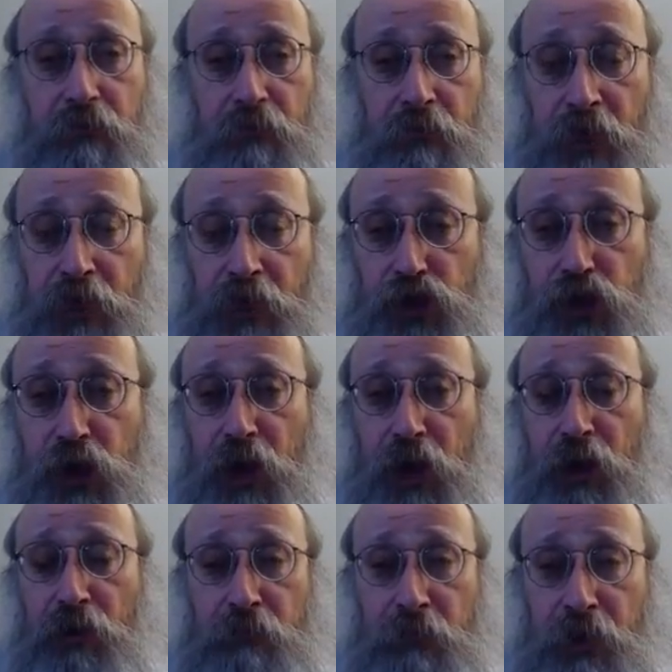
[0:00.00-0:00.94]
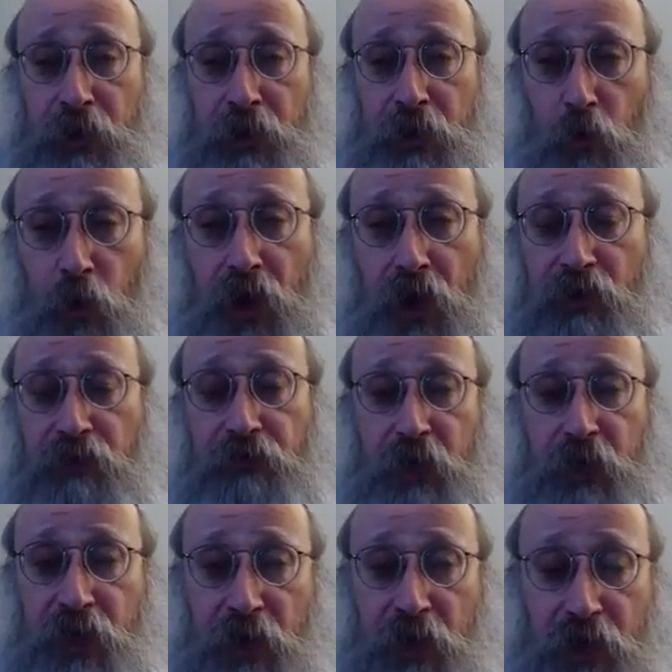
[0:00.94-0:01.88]
my child, my wife,
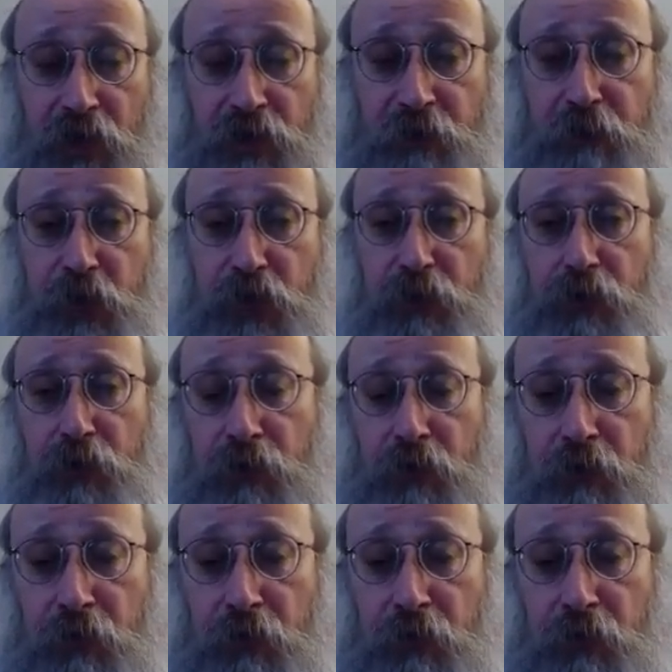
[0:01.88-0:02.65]
my husband,